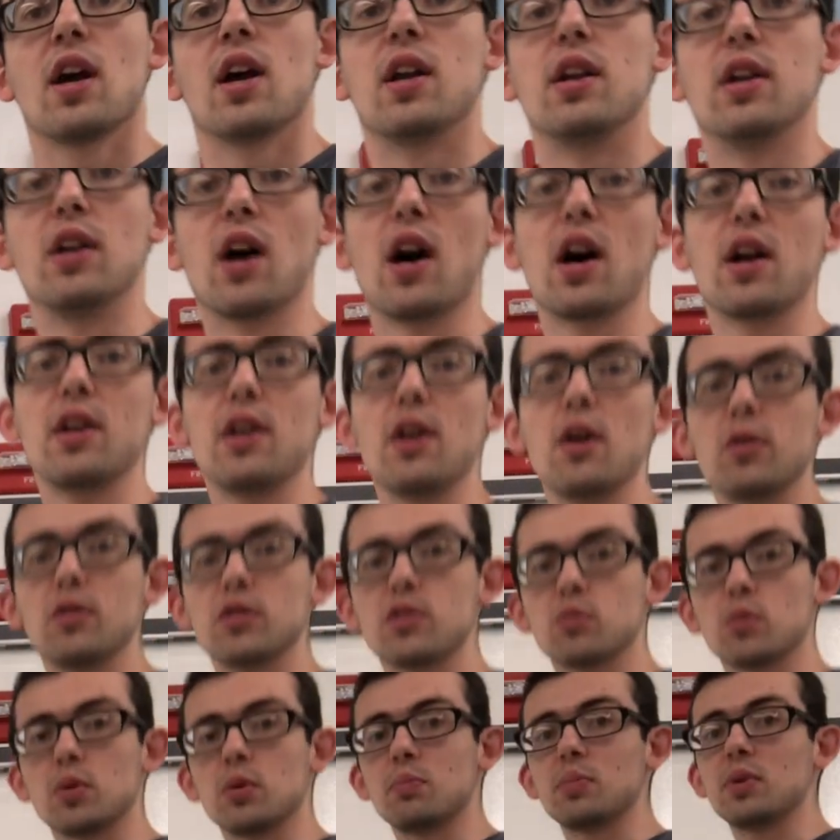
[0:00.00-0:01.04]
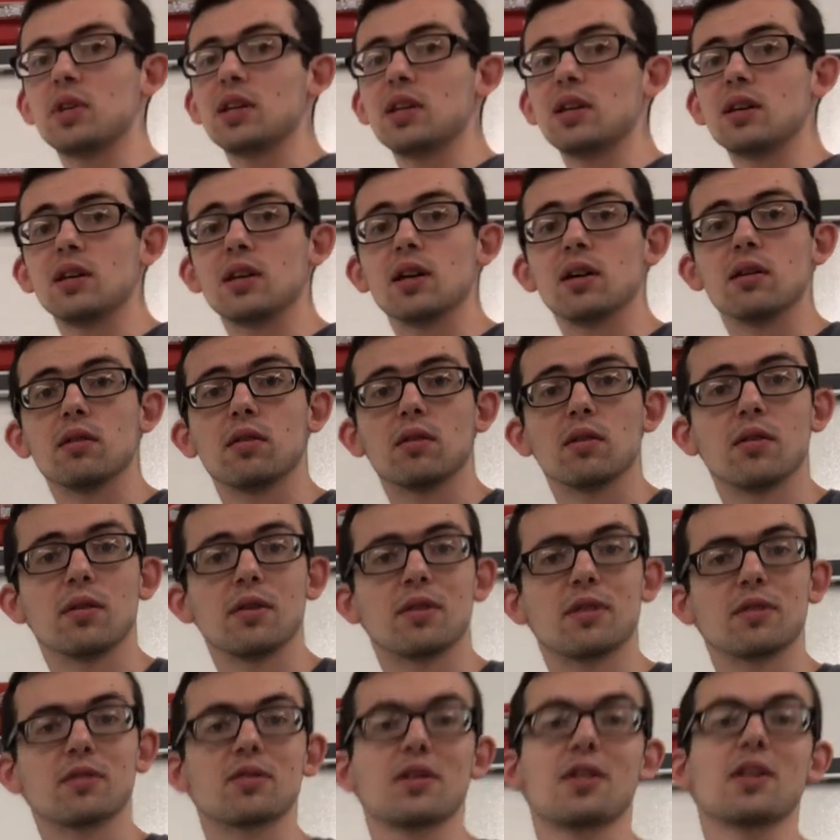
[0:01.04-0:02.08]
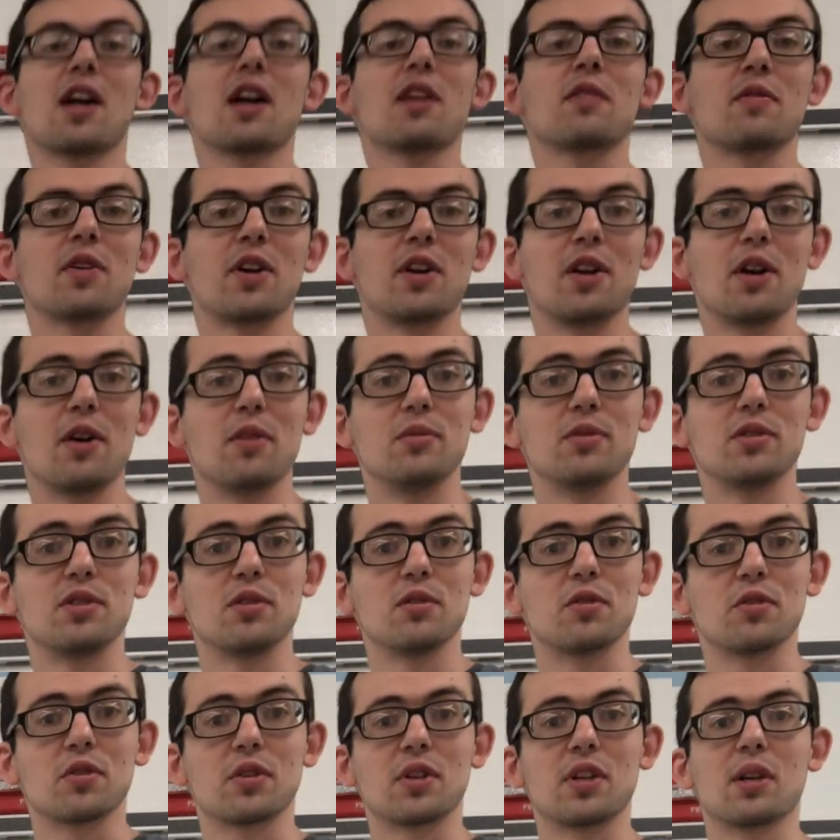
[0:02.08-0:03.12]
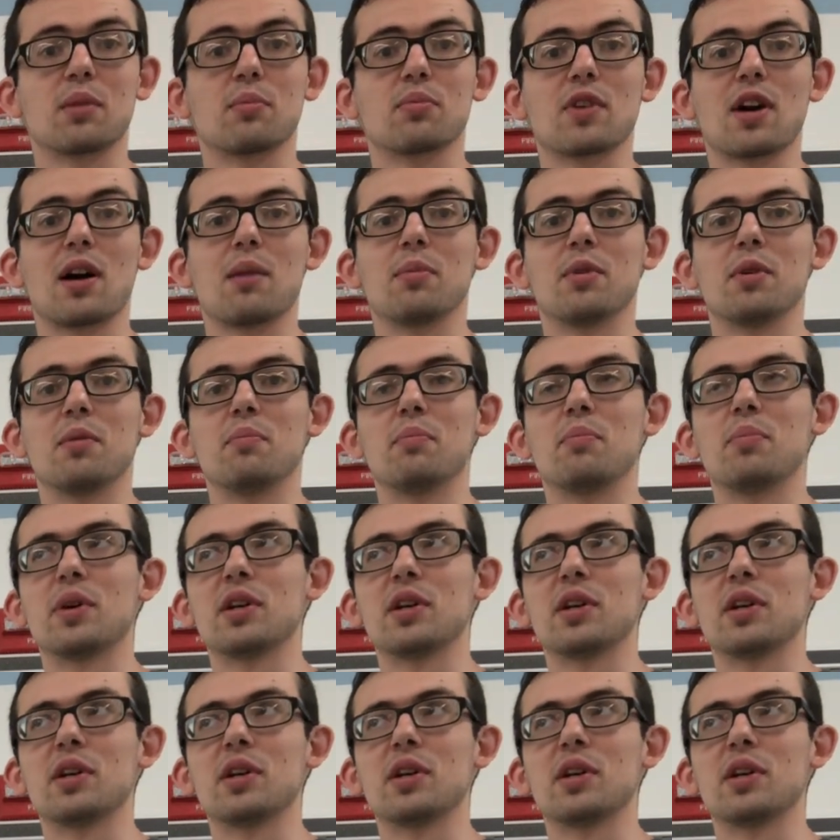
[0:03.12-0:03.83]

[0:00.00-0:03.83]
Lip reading: And unknowns would be, there's a lot of unknowns usually in a problem,